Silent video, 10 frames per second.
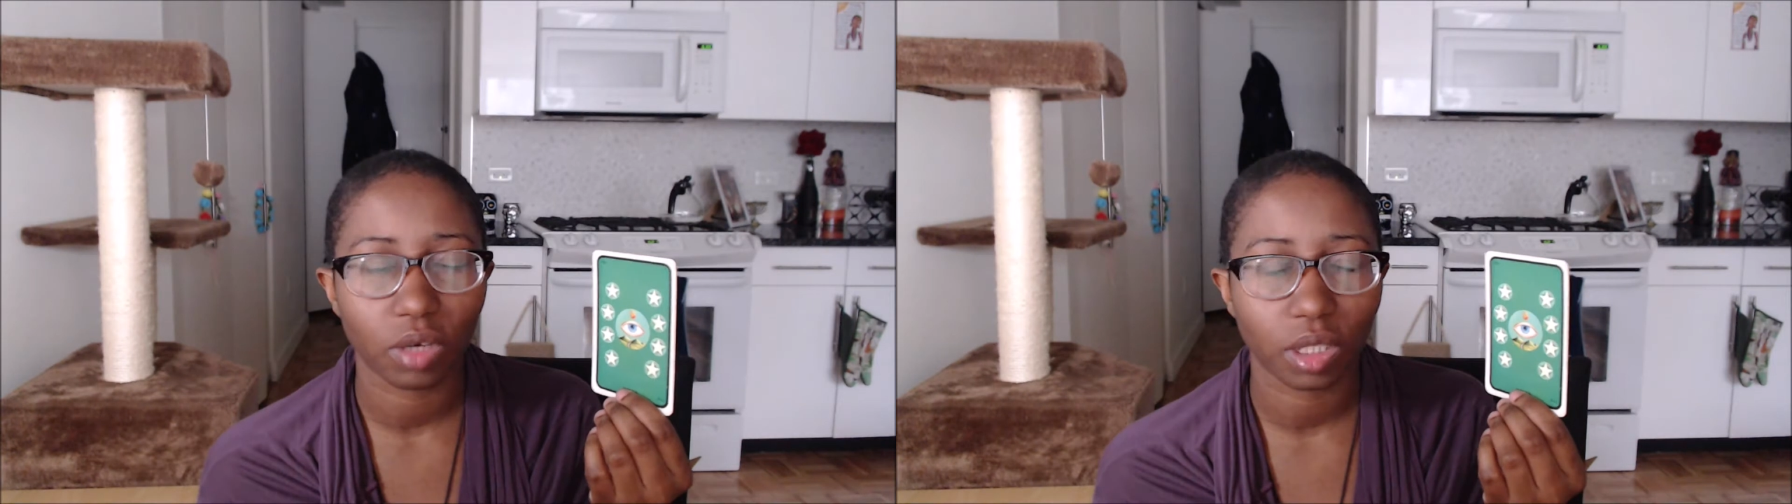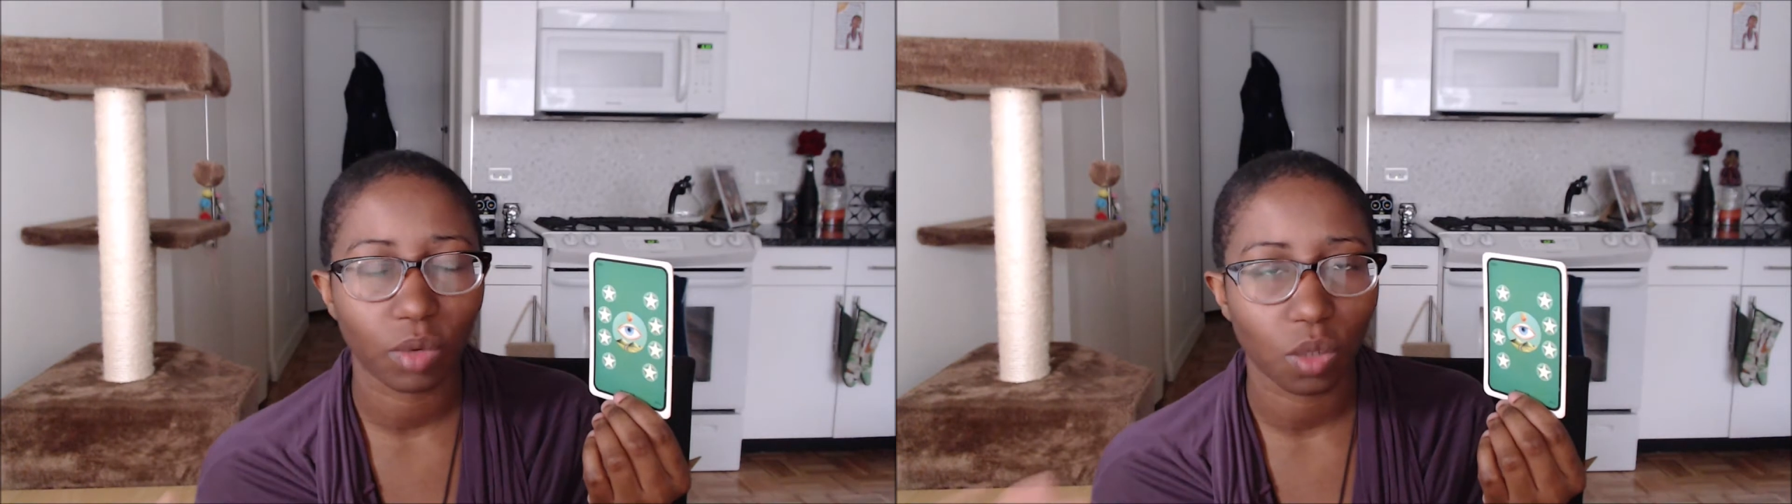
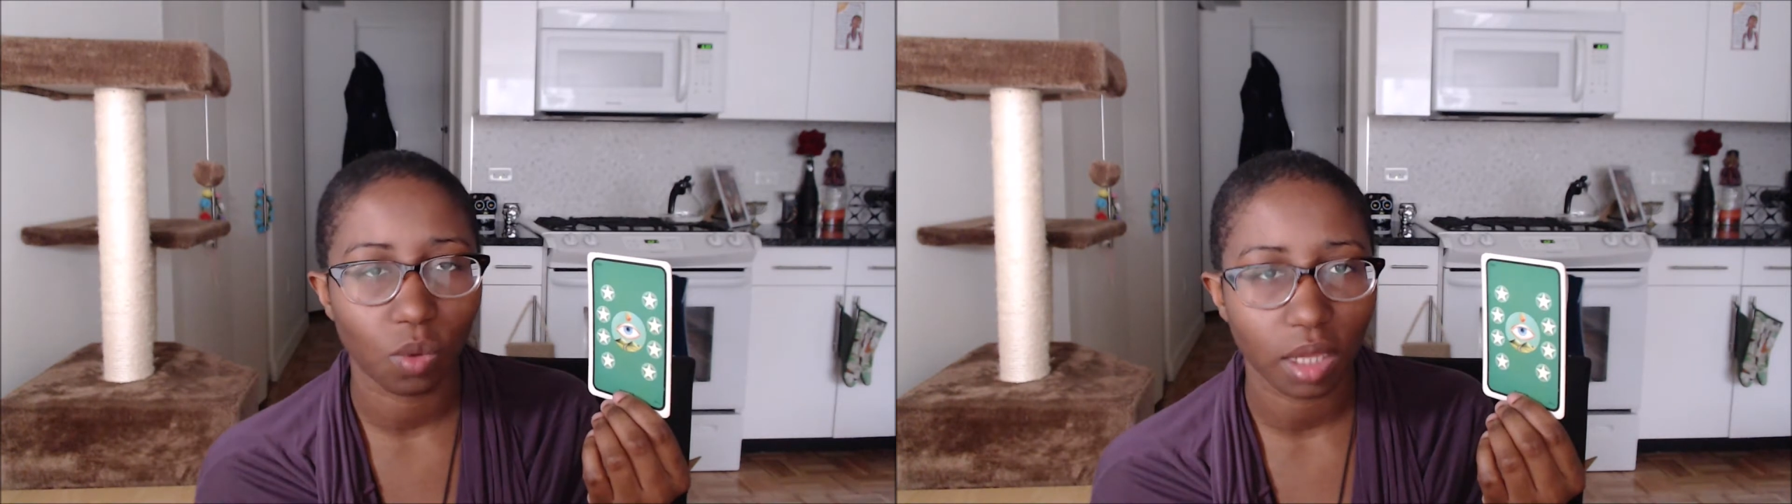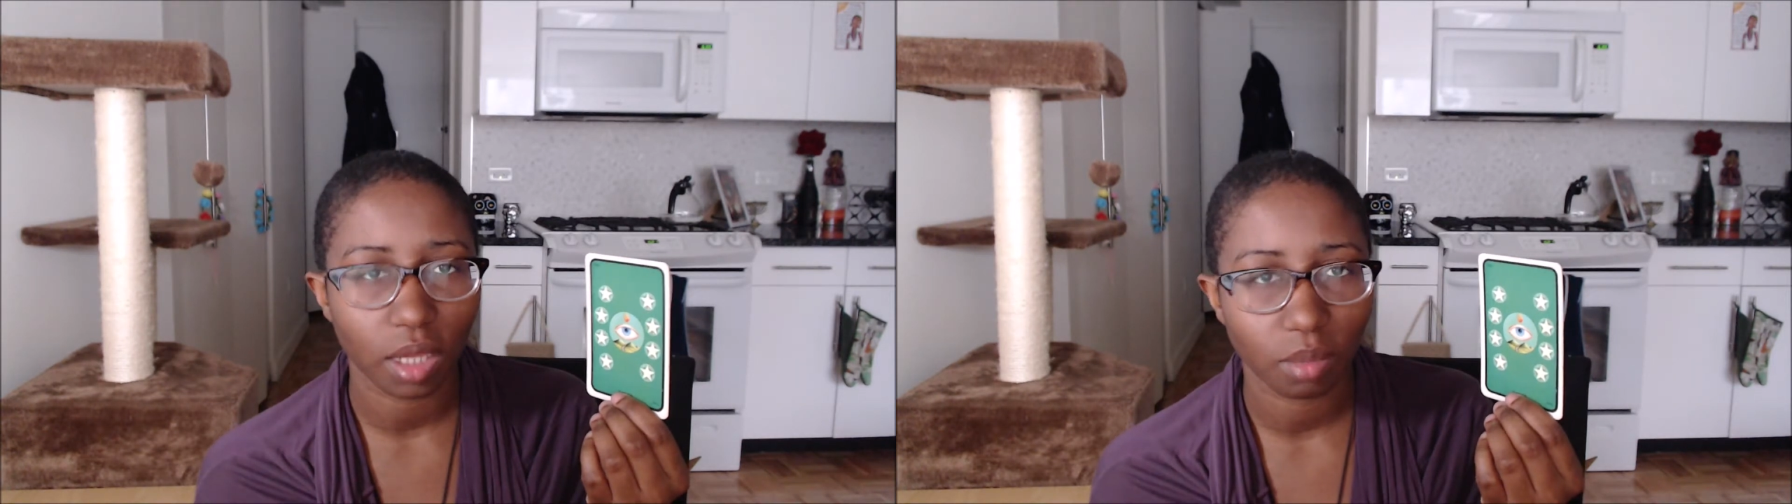way you
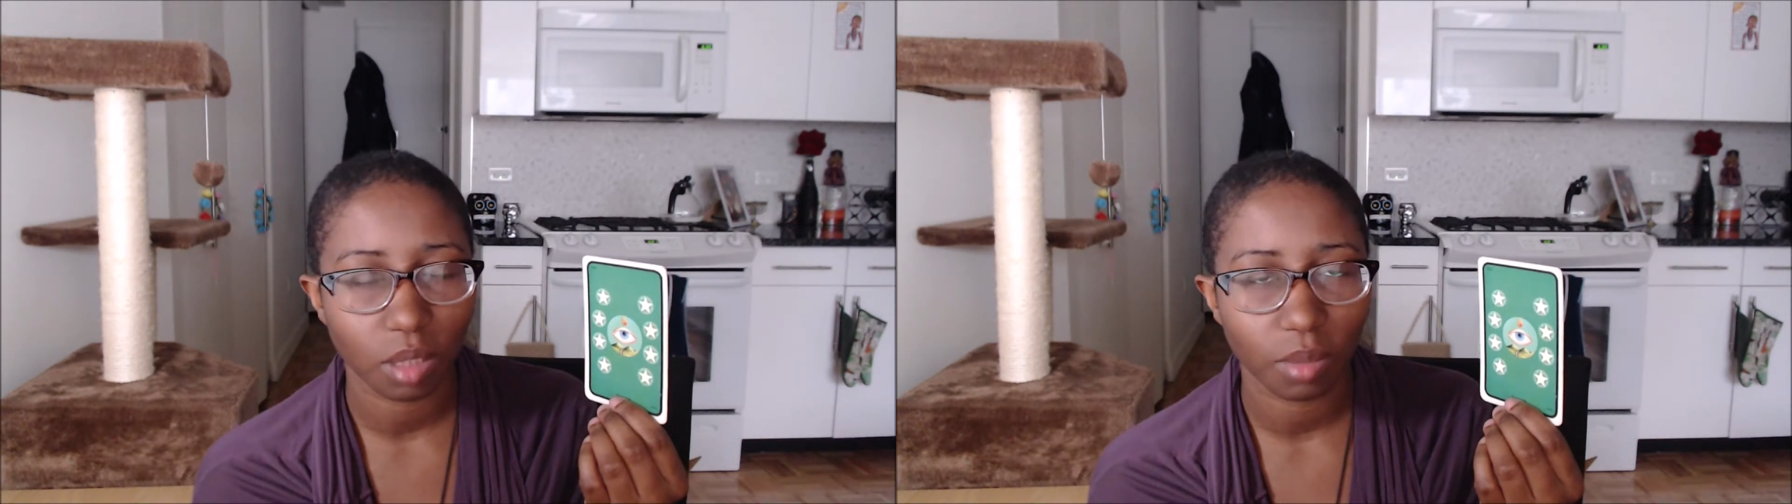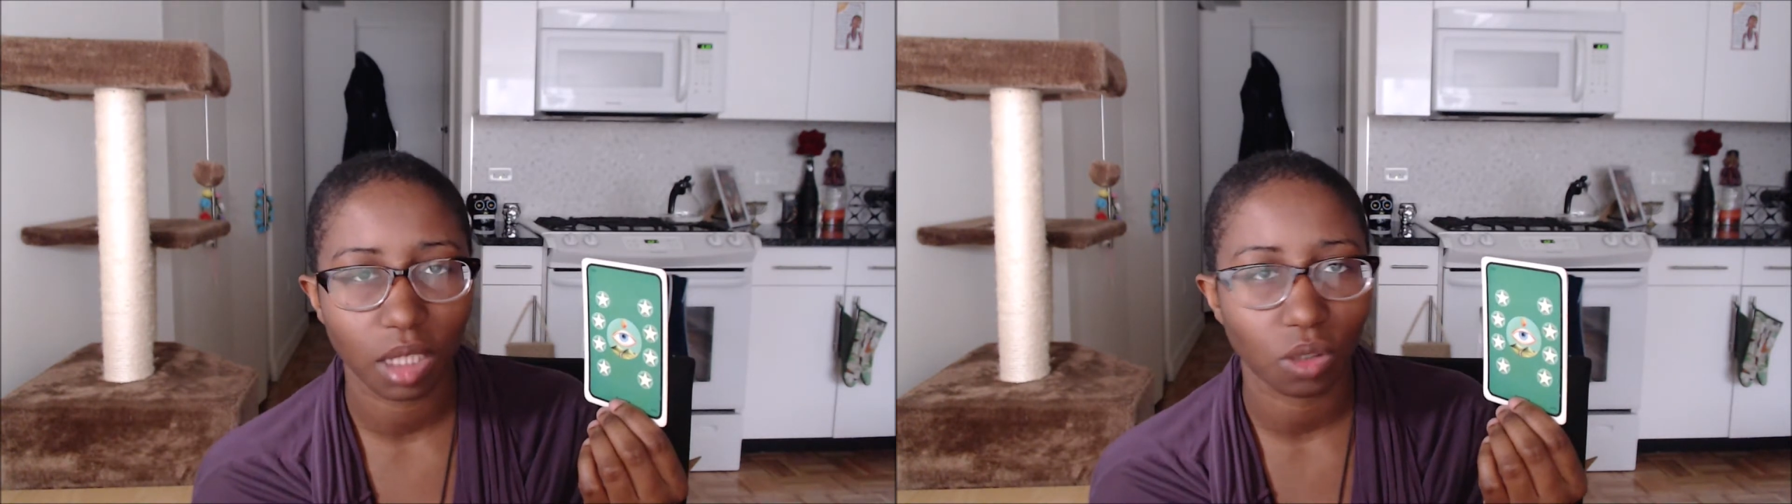want them to
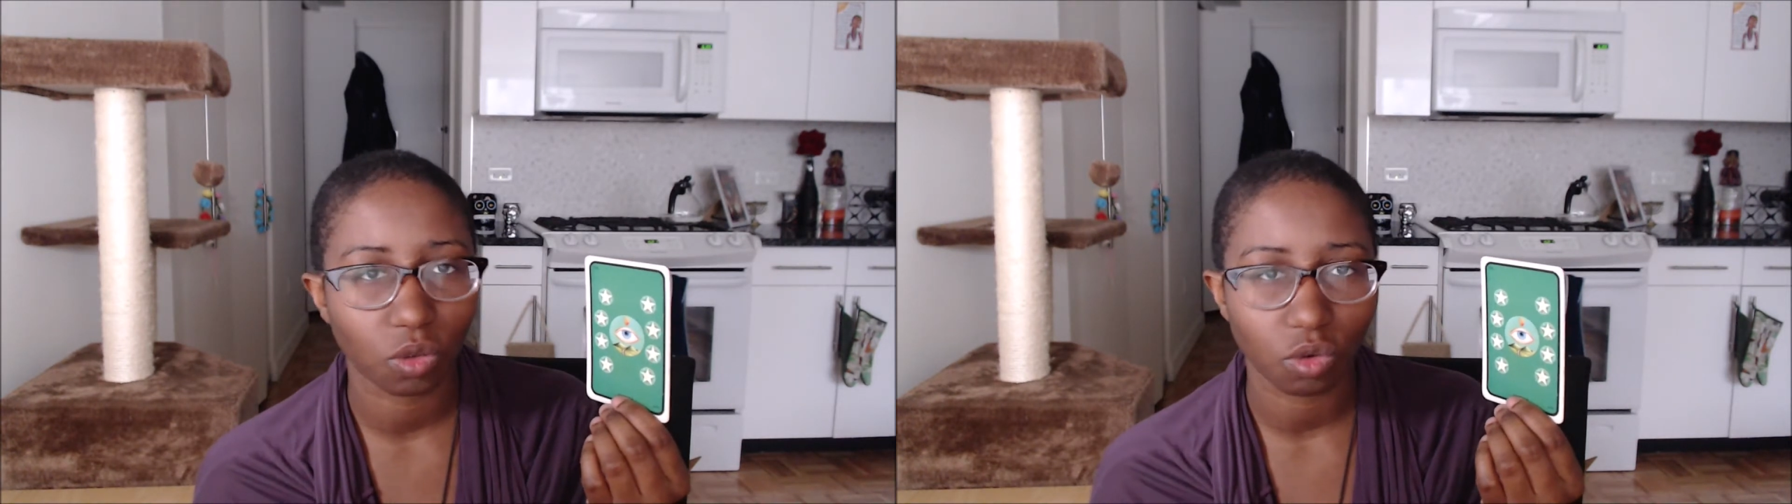be, don't